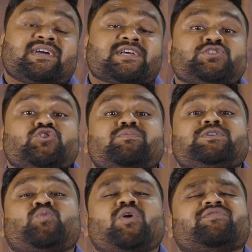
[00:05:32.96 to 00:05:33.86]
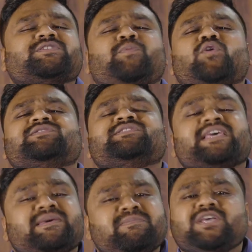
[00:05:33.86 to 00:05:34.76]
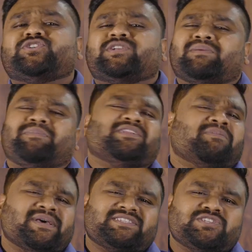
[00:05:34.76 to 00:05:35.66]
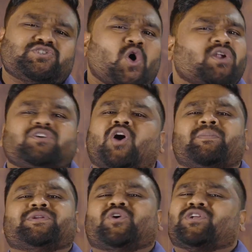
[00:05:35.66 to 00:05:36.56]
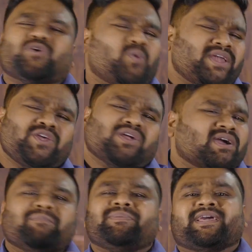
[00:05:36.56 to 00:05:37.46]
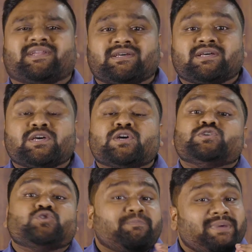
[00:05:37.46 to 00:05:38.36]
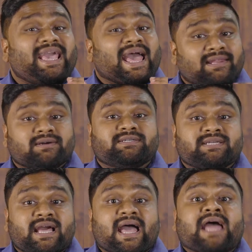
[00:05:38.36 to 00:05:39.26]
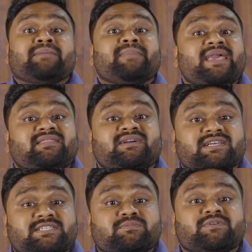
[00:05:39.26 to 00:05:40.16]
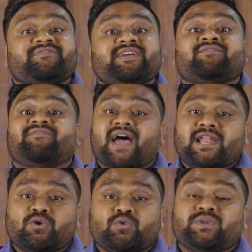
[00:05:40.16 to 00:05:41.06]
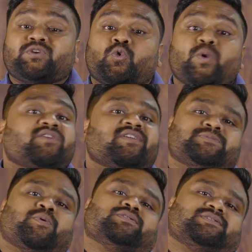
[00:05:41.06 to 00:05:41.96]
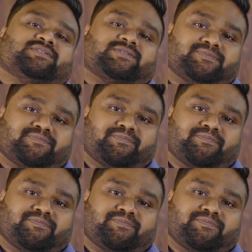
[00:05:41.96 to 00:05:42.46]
consumers want responses immediately, be it a message or a comment or a query or a complaint. So be alert and make the customer feel valued with quick responses.